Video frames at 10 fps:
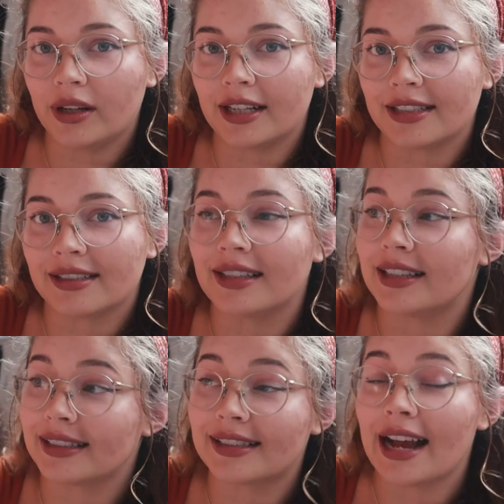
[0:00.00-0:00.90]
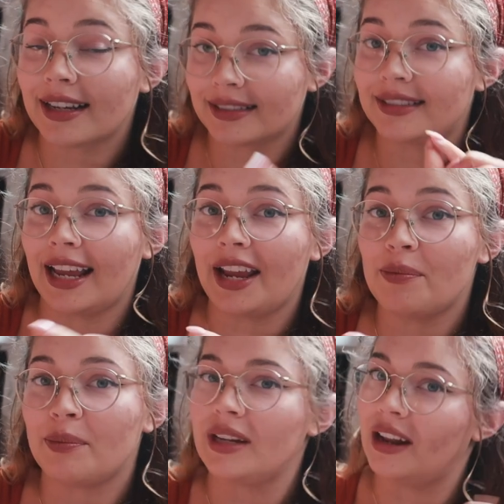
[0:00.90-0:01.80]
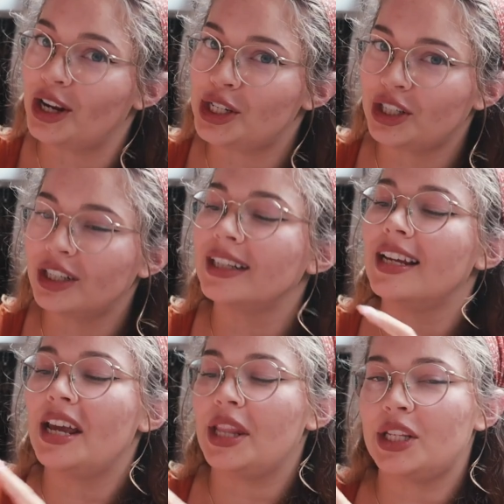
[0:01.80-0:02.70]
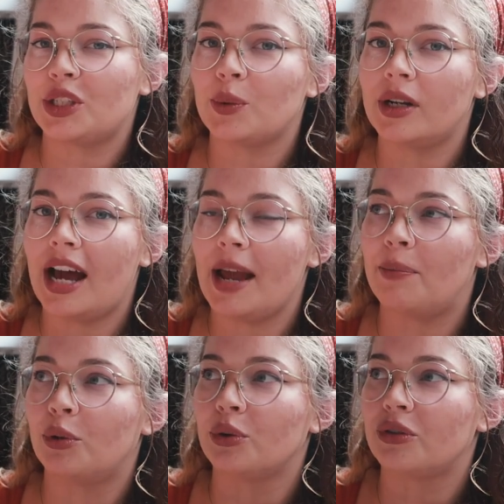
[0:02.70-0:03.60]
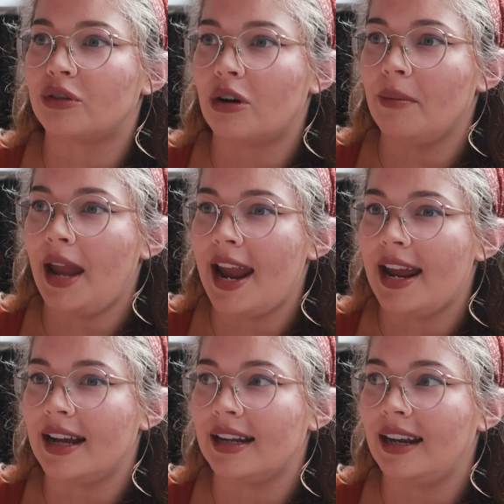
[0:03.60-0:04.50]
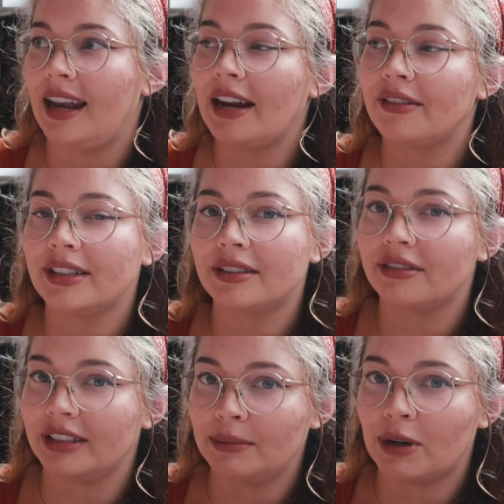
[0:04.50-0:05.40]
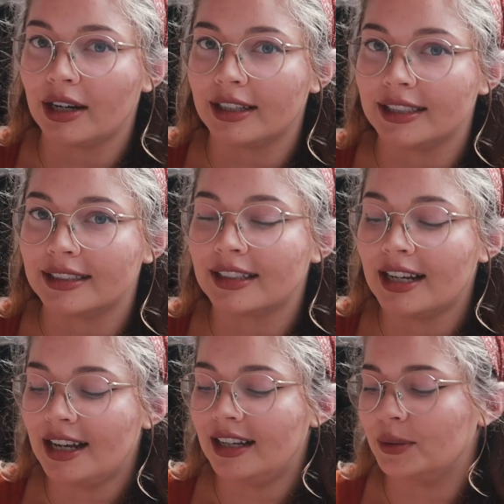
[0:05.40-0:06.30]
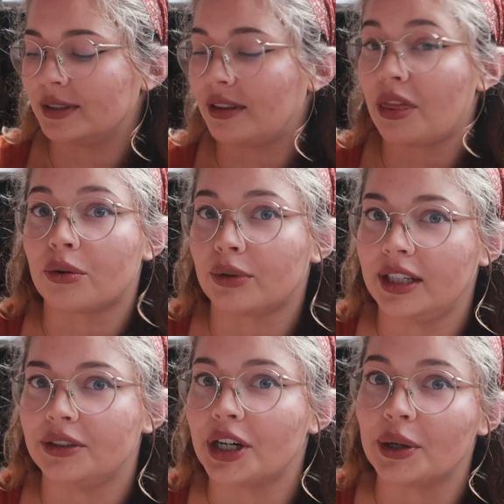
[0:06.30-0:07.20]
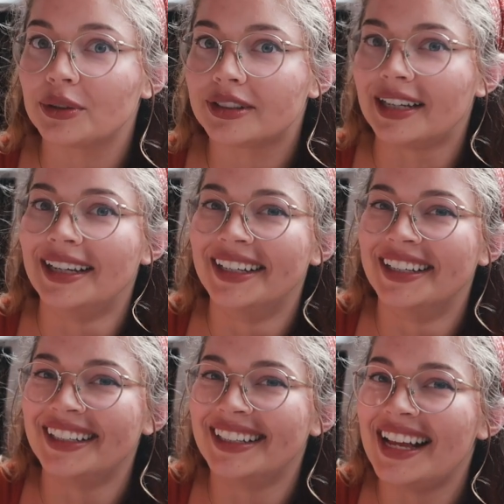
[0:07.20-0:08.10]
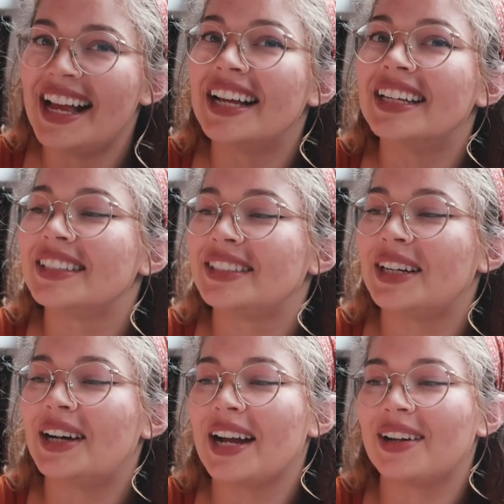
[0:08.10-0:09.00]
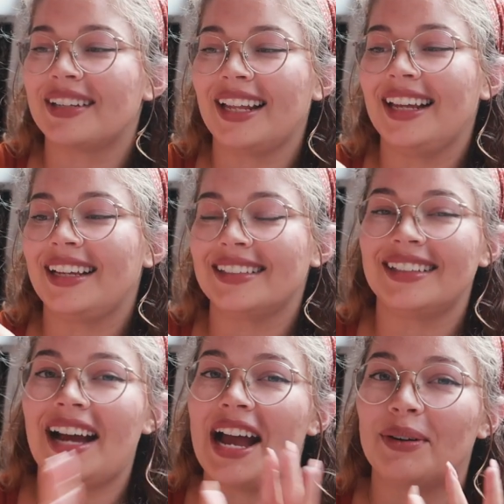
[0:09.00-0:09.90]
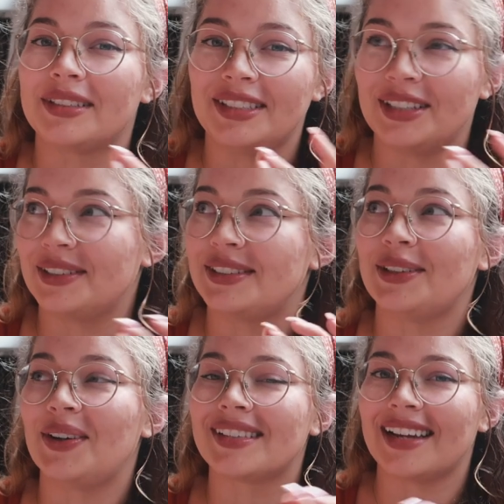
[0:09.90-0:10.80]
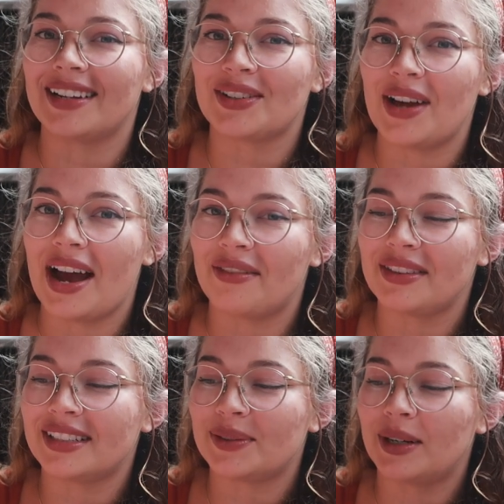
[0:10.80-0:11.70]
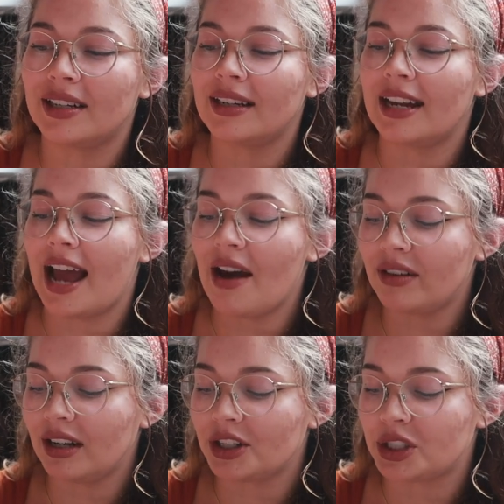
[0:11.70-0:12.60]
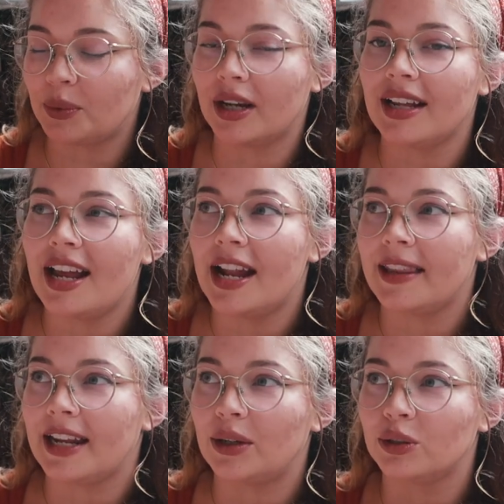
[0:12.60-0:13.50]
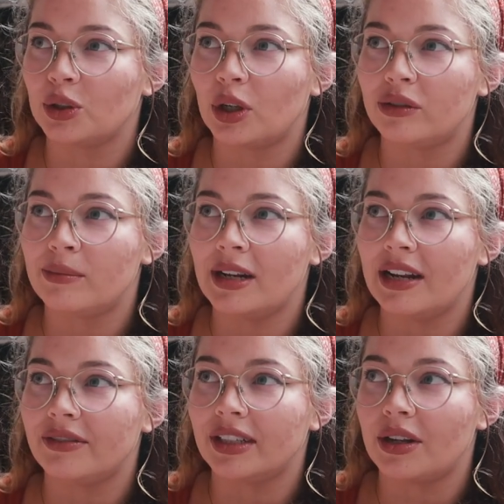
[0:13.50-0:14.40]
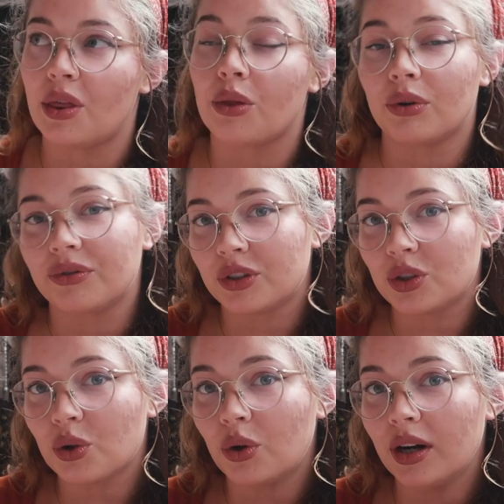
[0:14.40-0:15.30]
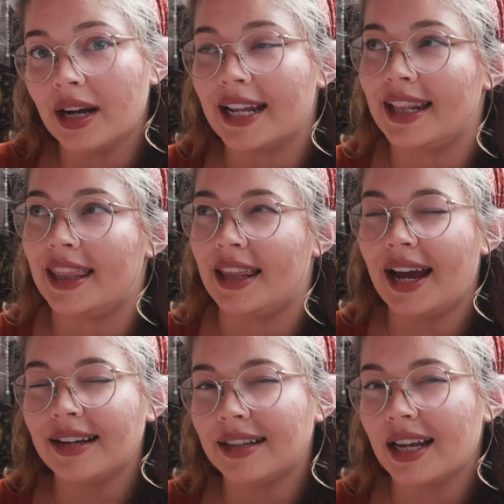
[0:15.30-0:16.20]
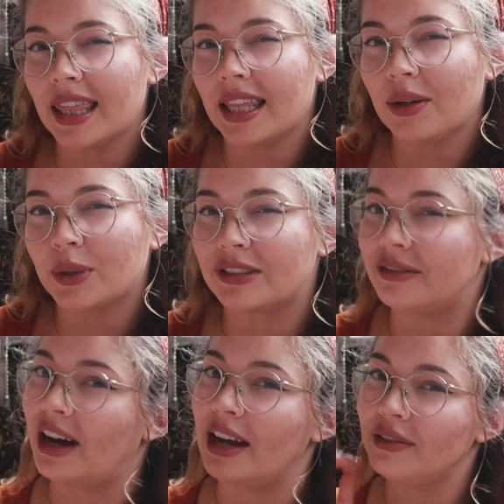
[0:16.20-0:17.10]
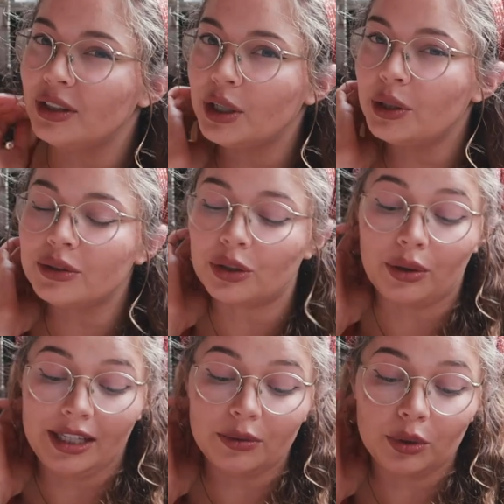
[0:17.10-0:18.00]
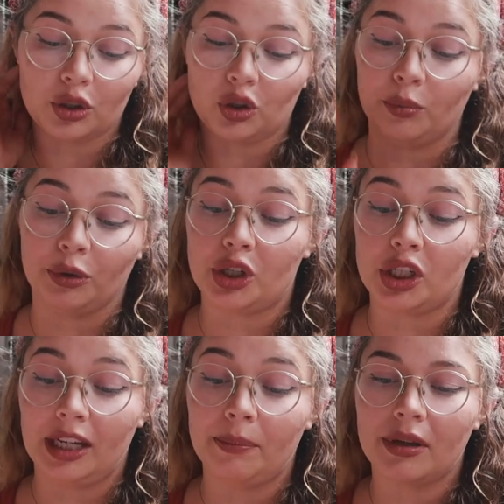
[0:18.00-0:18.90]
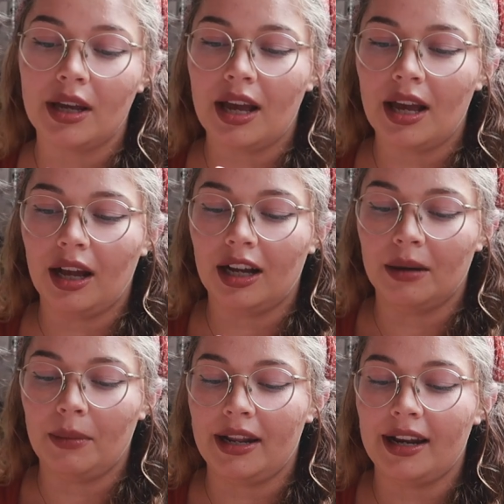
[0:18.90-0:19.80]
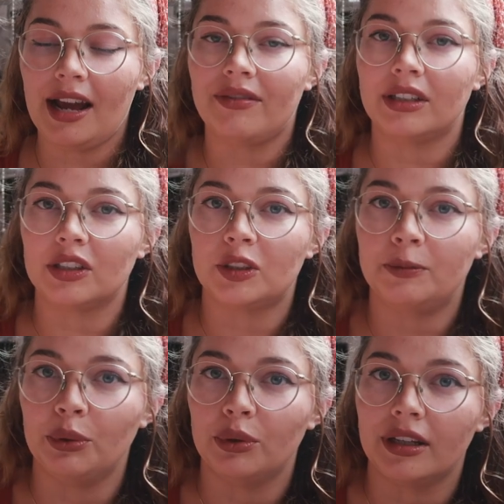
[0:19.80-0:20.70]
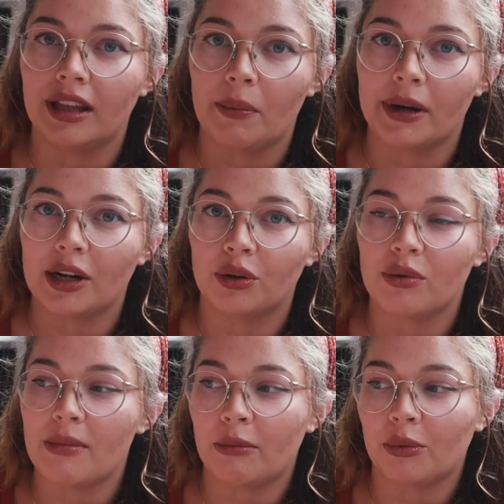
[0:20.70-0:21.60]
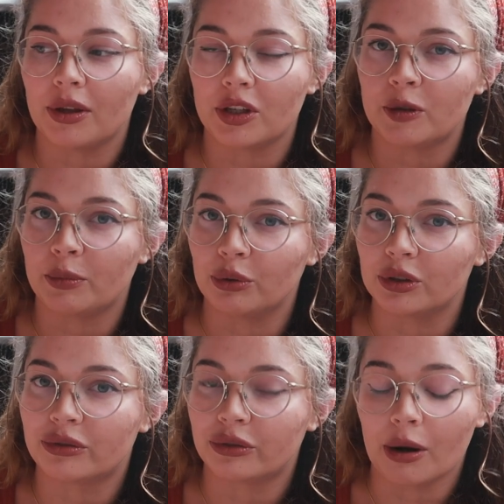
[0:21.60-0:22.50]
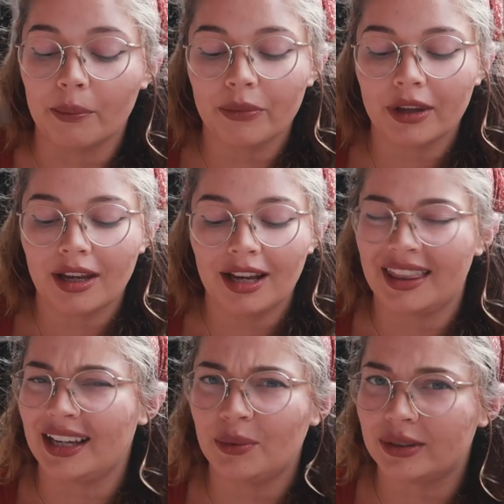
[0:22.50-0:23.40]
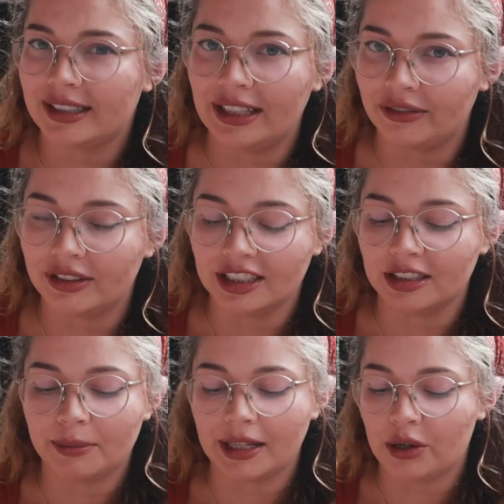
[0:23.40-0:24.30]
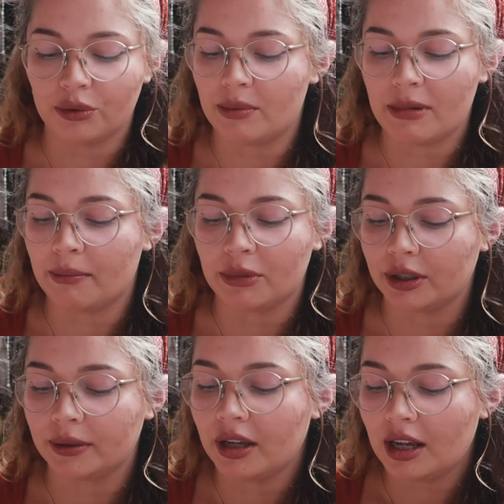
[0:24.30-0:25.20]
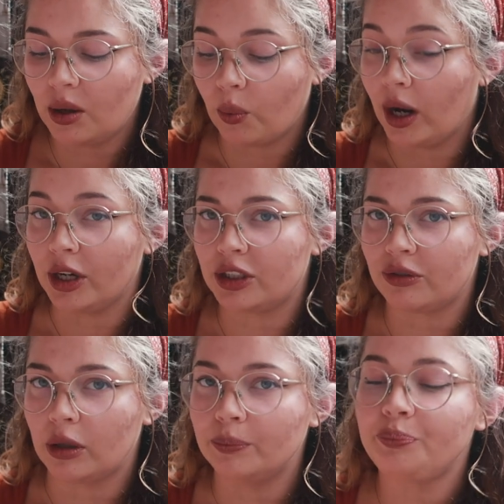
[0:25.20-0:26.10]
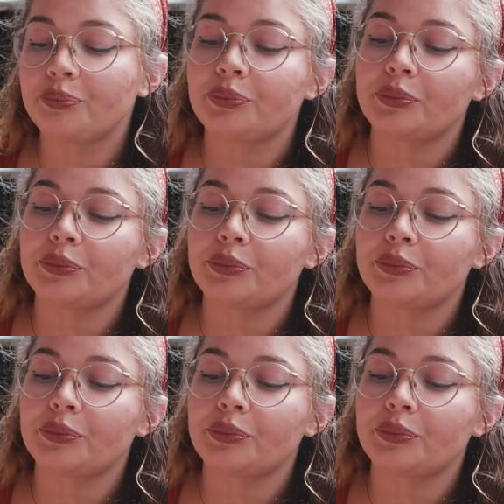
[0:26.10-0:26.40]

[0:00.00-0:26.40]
one that is the exact same but larger. This one I bought from a Latvian flea market. It was €3. So I got like, I was, you know, so excited to have this one. And I have a larger one that I also got from a Latvian thrift store, and that I think was €5. So these were super cheap. And then I have a little spoon in there, but I don't remember where the spoon is from. I think it was gifted, but I don't remember where it's from.